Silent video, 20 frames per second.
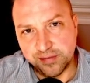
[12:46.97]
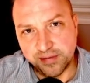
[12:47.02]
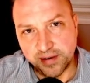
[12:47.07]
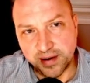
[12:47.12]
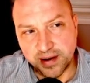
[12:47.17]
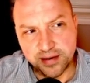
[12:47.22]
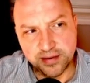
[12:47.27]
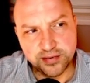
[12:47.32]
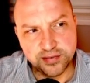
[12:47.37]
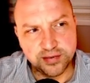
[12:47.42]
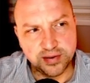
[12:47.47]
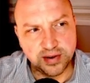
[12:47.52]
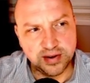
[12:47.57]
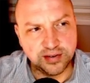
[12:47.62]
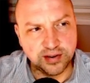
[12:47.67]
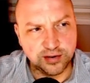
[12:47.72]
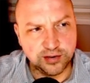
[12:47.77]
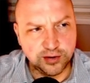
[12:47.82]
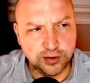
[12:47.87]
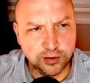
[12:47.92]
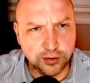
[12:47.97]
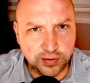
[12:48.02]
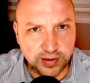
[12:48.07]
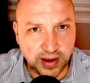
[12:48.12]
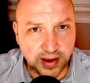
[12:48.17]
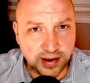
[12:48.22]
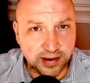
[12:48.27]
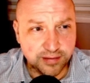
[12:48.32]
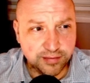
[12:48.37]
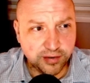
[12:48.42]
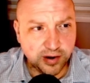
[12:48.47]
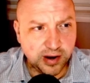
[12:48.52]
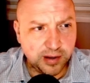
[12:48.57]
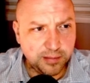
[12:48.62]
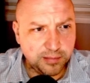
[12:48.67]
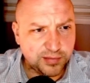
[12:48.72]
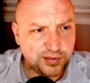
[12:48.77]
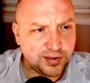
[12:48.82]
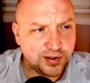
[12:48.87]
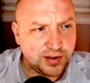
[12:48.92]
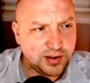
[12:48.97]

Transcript: files into 2 data frames,